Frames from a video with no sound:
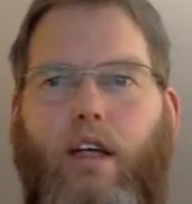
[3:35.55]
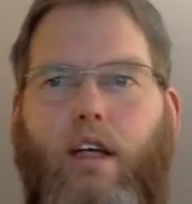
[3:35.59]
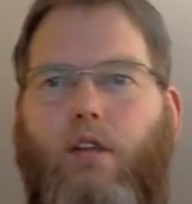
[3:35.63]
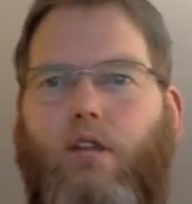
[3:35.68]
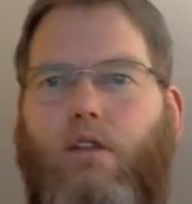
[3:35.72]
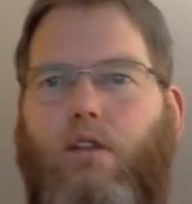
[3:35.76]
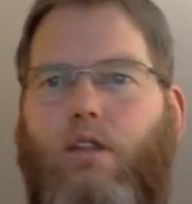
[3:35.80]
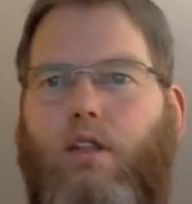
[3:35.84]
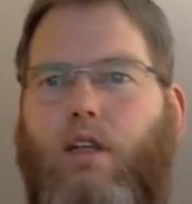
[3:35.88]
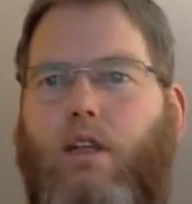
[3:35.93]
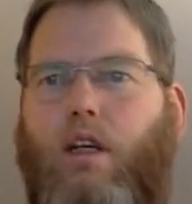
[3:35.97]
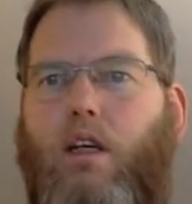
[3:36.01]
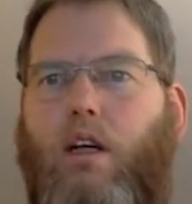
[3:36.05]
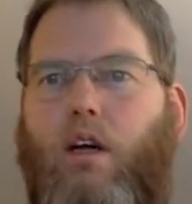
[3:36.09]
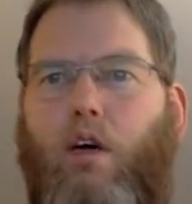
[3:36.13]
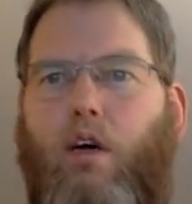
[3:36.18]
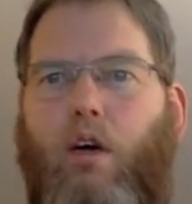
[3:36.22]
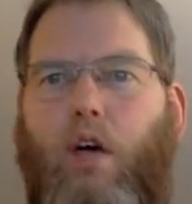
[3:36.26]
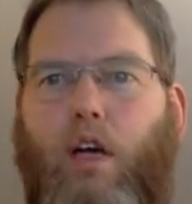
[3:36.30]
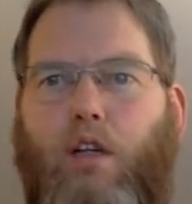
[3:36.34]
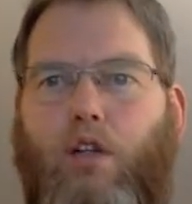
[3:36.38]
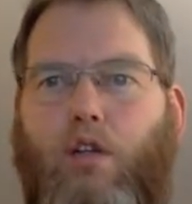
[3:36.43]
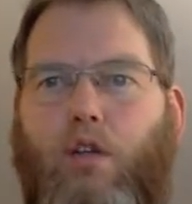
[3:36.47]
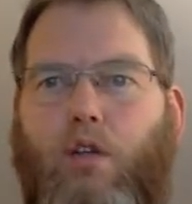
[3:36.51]
And you see,
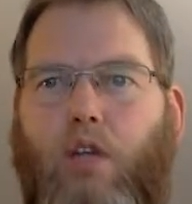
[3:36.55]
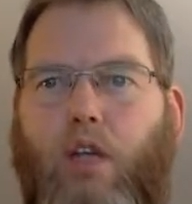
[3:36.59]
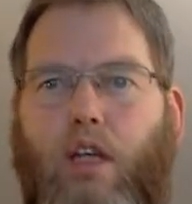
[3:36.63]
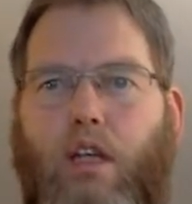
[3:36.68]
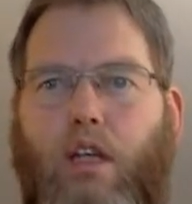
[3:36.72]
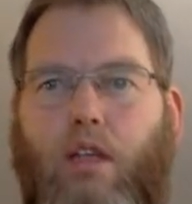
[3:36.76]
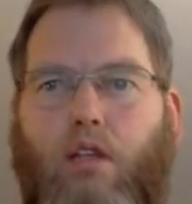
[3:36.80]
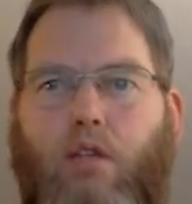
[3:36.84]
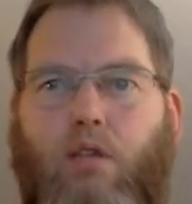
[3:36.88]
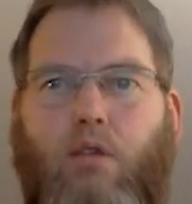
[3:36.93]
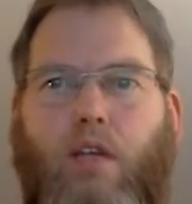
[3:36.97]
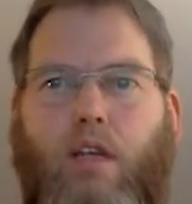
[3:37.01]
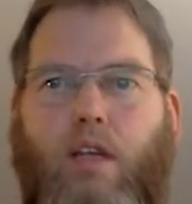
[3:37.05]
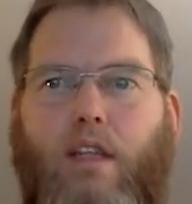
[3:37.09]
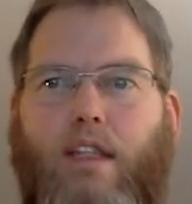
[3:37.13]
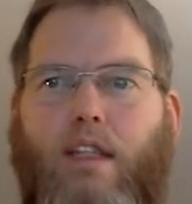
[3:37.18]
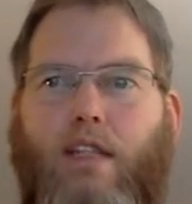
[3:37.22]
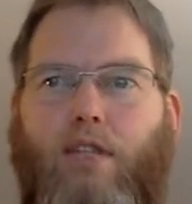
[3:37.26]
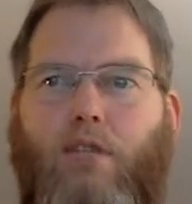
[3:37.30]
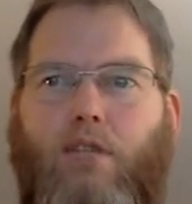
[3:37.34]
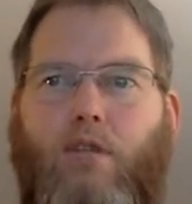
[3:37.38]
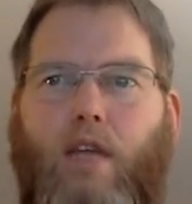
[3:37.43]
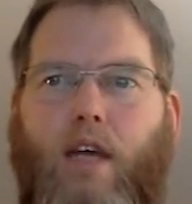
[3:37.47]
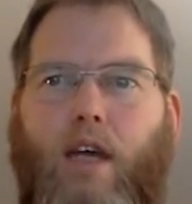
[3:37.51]
as soon as I
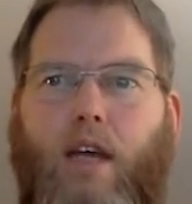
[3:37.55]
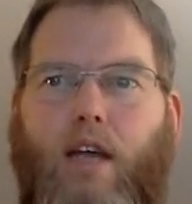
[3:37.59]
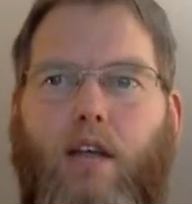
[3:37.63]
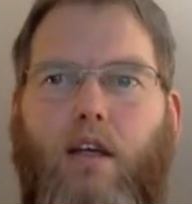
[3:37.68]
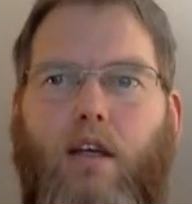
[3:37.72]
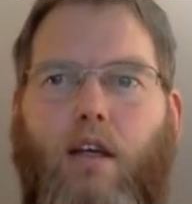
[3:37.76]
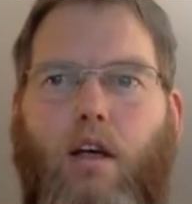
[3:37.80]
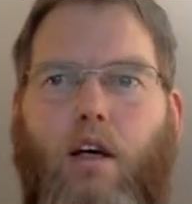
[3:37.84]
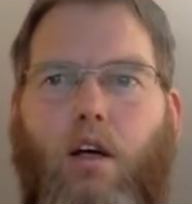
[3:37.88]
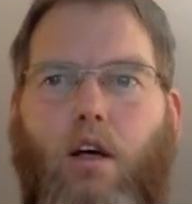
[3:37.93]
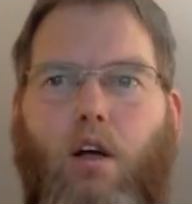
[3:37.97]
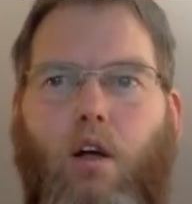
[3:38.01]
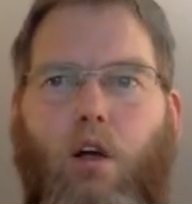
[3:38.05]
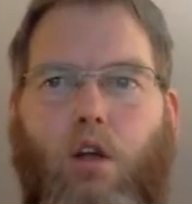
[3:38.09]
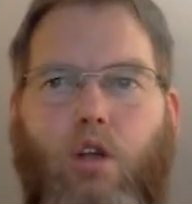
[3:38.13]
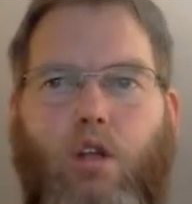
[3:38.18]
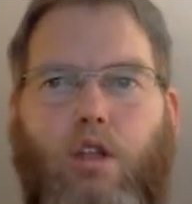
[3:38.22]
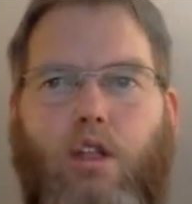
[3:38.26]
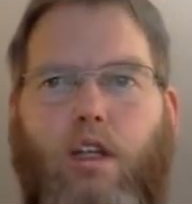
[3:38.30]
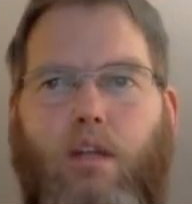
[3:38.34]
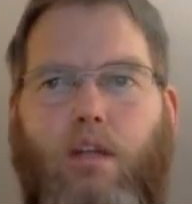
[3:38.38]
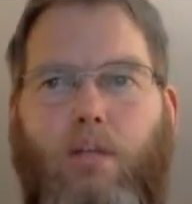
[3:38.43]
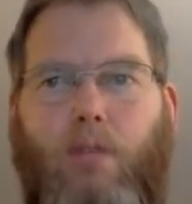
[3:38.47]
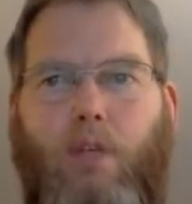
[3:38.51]
do that,
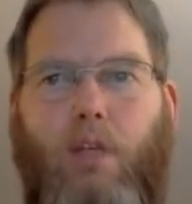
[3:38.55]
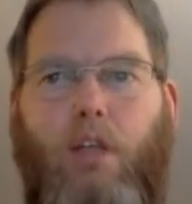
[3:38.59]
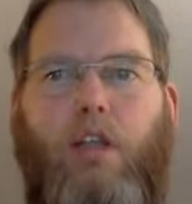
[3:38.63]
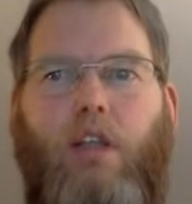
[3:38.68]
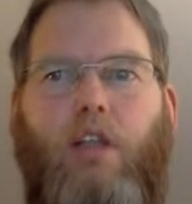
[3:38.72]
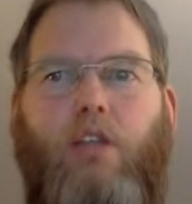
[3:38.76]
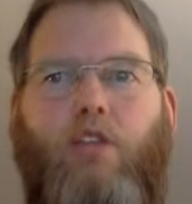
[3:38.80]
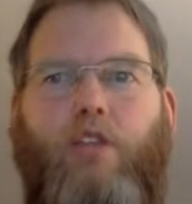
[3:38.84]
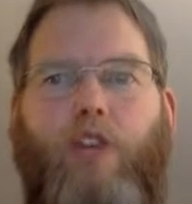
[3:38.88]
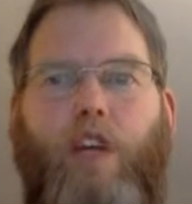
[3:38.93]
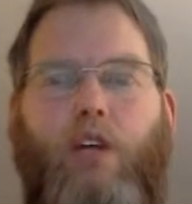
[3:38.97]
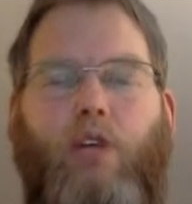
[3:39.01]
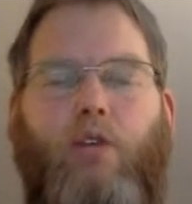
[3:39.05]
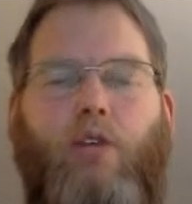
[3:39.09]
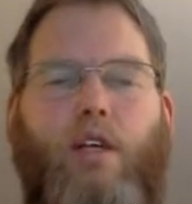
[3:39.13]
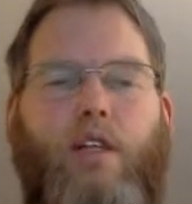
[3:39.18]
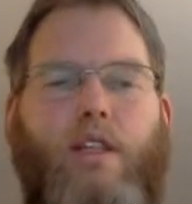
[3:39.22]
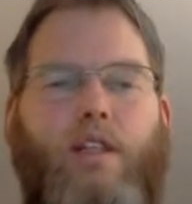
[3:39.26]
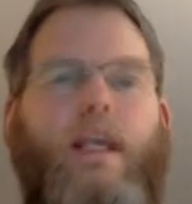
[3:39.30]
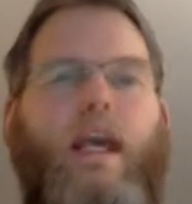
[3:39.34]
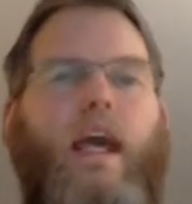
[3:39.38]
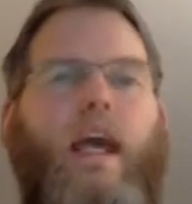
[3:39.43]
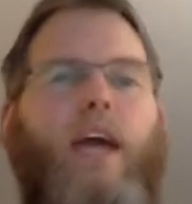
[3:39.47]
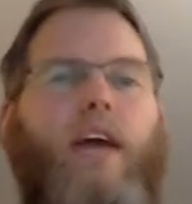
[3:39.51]
Logic immediately
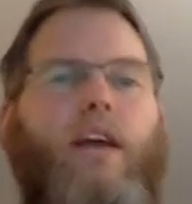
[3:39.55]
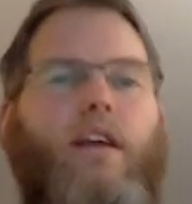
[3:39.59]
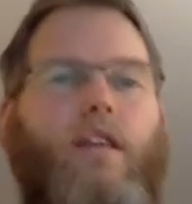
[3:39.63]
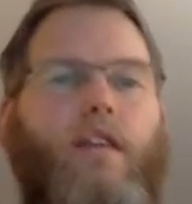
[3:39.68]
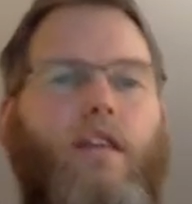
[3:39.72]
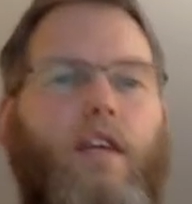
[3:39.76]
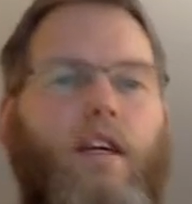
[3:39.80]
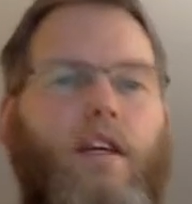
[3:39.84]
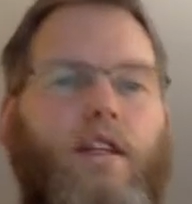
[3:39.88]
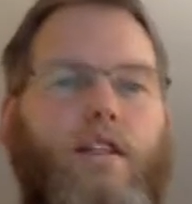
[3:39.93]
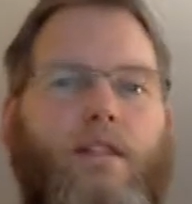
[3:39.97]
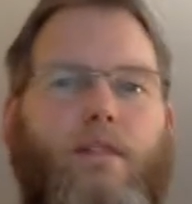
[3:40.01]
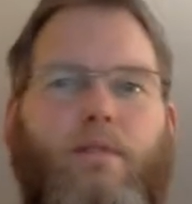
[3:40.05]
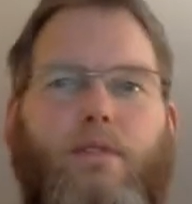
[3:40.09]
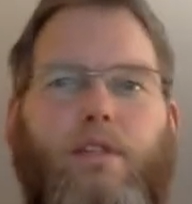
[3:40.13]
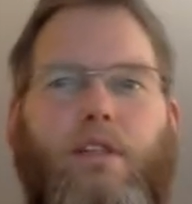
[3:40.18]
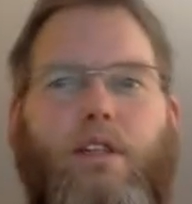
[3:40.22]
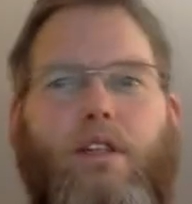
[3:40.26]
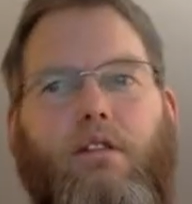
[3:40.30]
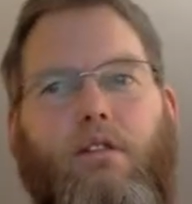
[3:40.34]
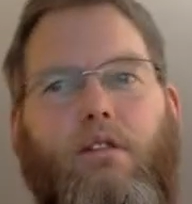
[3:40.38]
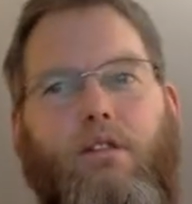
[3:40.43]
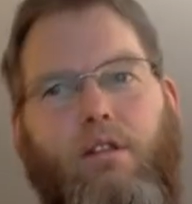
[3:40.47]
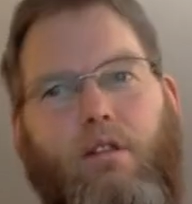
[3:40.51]
recognizes, hey, there is
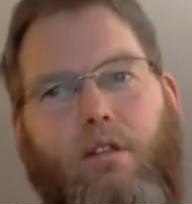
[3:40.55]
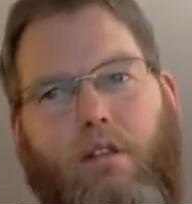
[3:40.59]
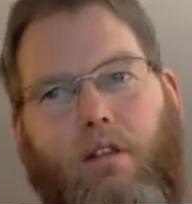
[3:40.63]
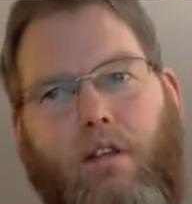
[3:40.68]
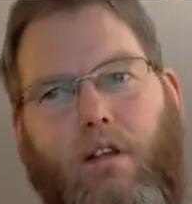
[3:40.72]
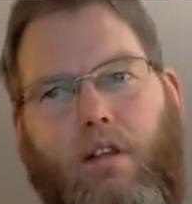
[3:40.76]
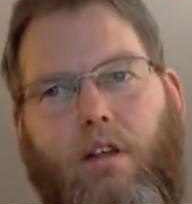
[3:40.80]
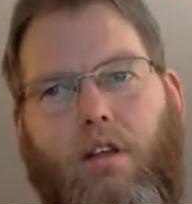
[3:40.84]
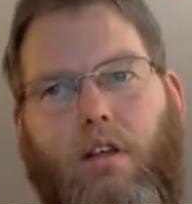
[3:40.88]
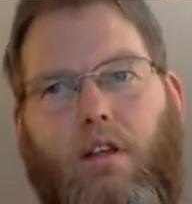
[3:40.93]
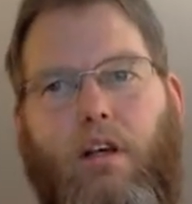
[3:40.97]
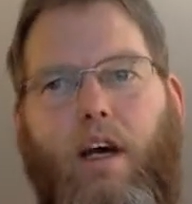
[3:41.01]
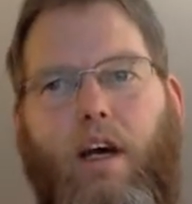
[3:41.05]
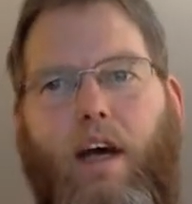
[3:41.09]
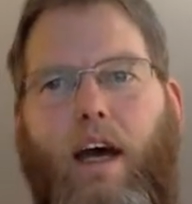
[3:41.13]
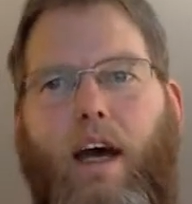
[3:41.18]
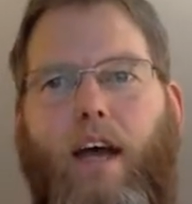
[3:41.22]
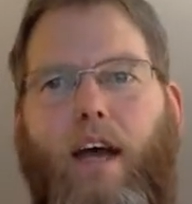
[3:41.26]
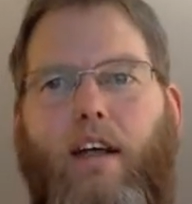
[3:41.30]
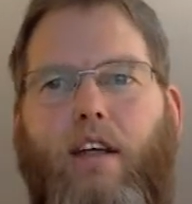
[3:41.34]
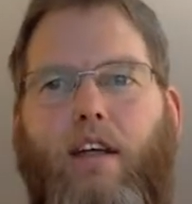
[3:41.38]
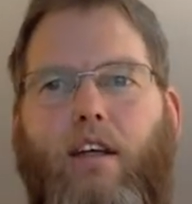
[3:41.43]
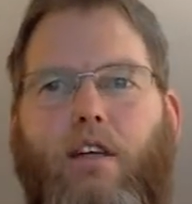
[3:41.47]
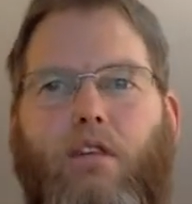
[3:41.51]
something
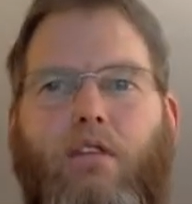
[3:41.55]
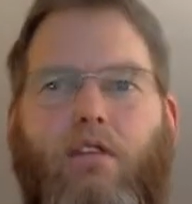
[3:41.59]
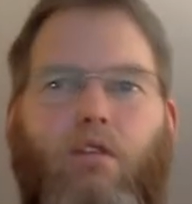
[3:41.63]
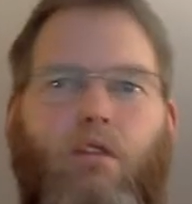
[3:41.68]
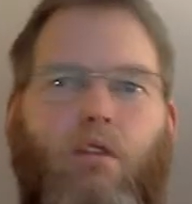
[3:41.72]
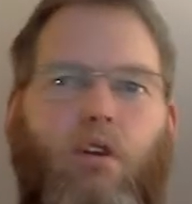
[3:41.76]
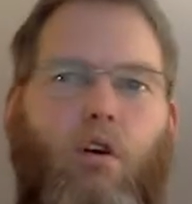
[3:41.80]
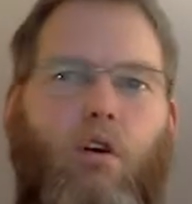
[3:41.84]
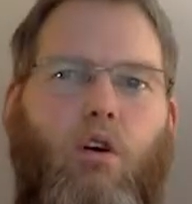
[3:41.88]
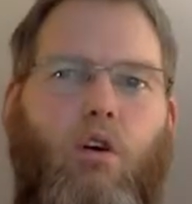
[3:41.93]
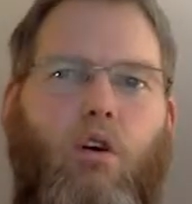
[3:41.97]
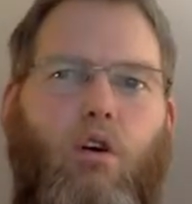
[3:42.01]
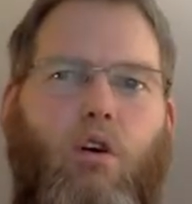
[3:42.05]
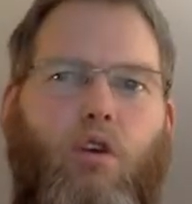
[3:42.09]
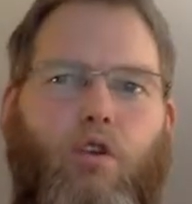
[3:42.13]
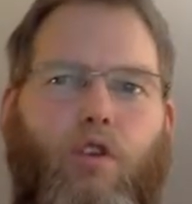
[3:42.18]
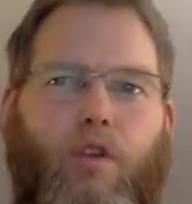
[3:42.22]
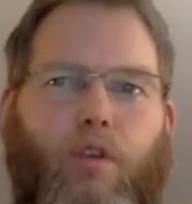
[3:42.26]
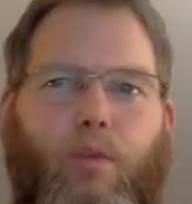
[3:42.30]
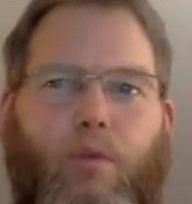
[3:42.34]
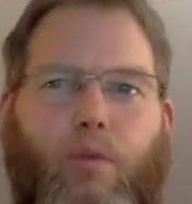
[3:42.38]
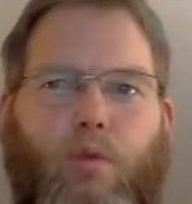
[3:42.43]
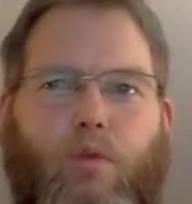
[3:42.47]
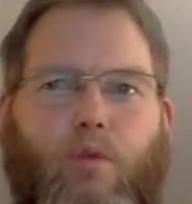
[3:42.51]
added or
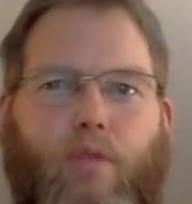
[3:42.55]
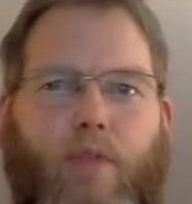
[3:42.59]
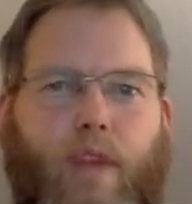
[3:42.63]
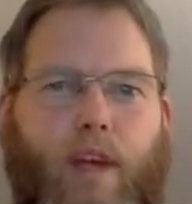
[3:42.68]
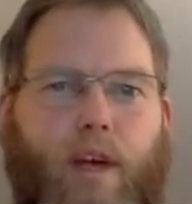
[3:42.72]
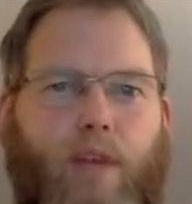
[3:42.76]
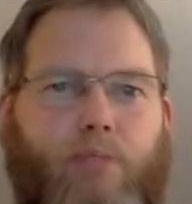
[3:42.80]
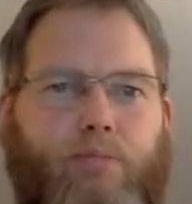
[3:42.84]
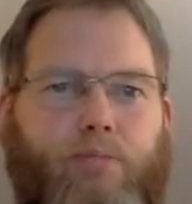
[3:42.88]
removed there.